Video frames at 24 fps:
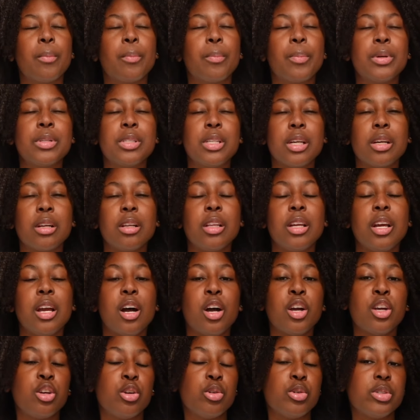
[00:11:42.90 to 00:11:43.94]
particularly a
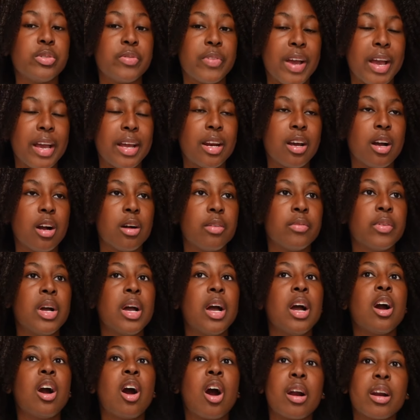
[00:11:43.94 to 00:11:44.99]
huge fan of.
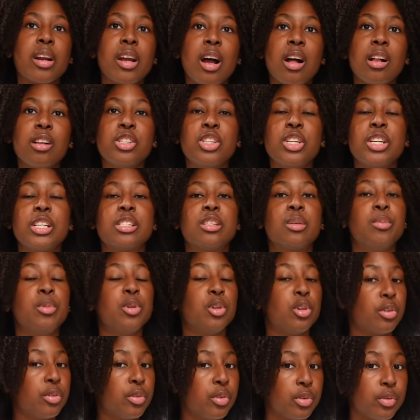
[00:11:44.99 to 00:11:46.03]
Cardiology is a
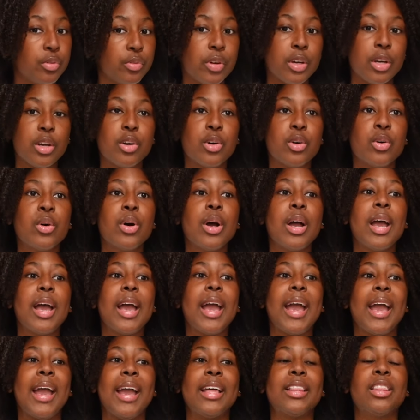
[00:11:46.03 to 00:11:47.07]
beautiful field
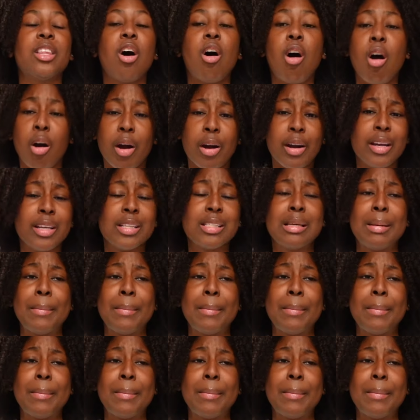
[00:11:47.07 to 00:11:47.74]
and the heart is